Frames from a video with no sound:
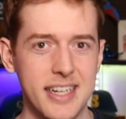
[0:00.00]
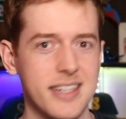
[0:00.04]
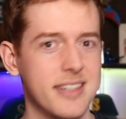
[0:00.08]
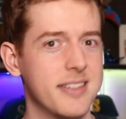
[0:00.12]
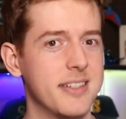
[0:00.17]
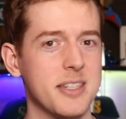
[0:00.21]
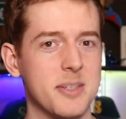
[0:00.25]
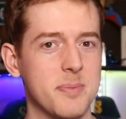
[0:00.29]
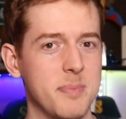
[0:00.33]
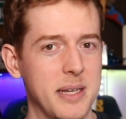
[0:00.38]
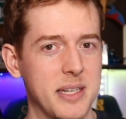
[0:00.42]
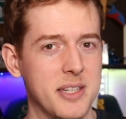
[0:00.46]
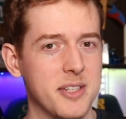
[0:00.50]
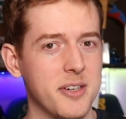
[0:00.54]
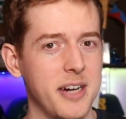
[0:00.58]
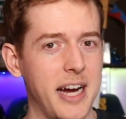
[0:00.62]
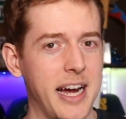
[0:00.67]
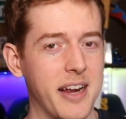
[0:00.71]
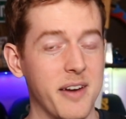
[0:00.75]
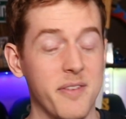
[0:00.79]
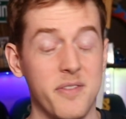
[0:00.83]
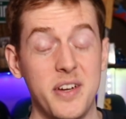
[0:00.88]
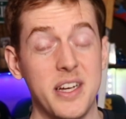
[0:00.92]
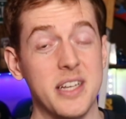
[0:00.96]
just makes
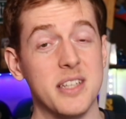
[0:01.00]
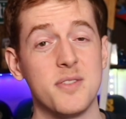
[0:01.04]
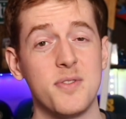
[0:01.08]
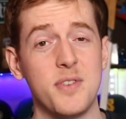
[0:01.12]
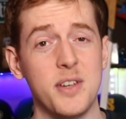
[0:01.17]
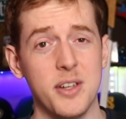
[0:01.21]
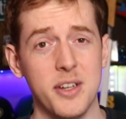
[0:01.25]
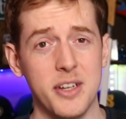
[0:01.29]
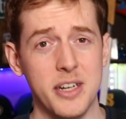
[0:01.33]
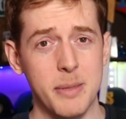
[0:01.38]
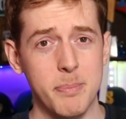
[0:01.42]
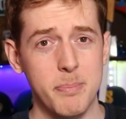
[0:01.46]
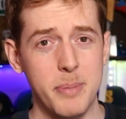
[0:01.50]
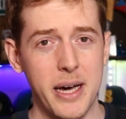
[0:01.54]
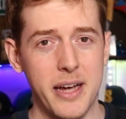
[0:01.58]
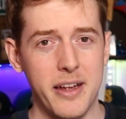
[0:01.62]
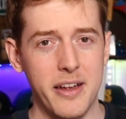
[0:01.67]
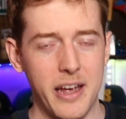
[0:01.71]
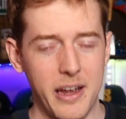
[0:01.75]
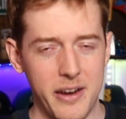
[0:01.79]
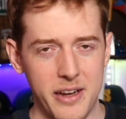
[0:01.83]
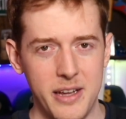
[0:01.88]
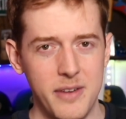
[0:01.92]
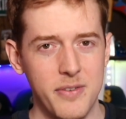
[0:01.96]
Kraken fans feel
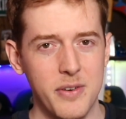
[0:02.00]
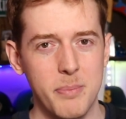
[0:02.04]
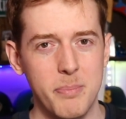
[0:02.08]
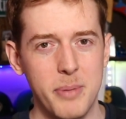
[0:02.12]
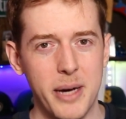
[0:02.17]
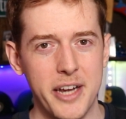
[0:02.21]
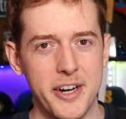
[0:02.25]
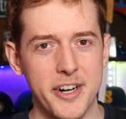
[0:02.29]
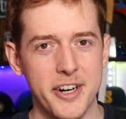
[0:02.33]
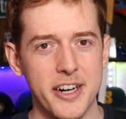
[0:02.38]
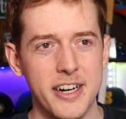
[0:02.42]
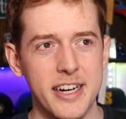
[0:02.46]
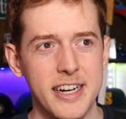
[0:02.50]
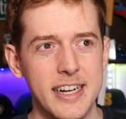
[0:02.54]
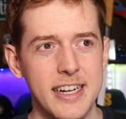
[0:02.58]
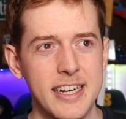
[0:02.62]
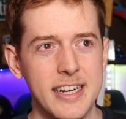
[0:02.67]
even better.